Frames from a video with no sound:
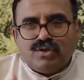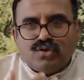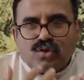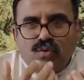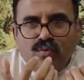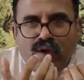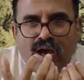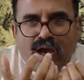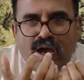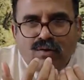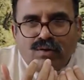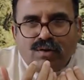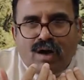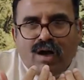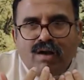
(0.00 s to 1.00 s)
So we
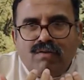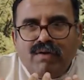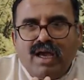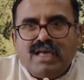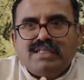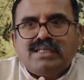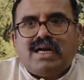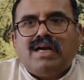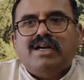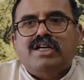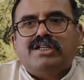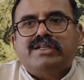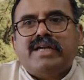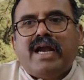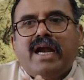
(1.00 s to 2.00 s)
have to always
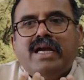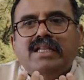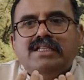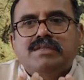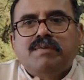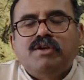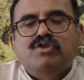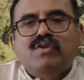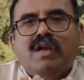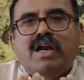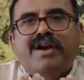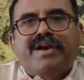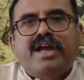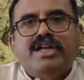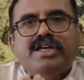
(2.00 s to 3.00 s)
understand the spiritual
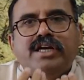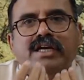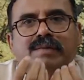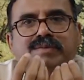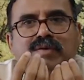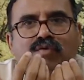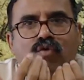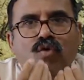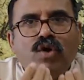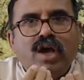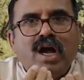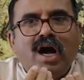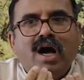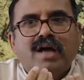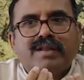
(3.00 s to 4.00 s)
literature in terms of
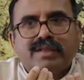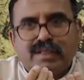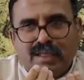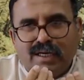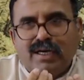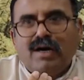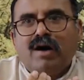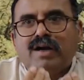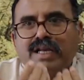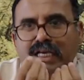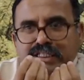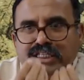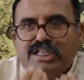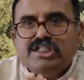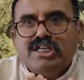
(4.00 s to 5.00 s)
guhyartha or
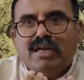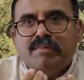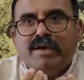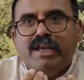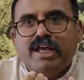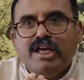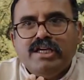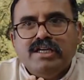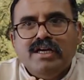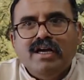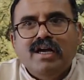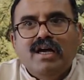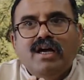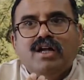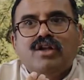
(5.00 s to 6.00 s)
essential meaning,
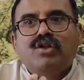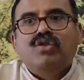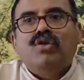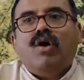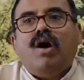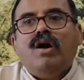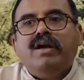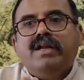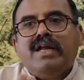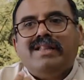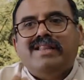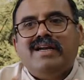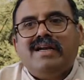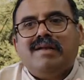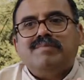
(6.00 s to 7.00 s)
not
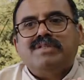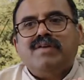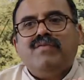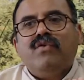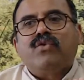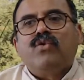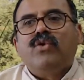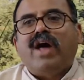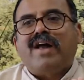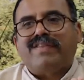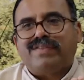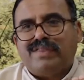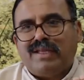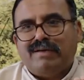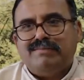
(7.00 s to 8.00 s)
in the terms of
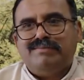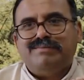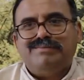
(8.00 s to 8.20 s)
rudartha.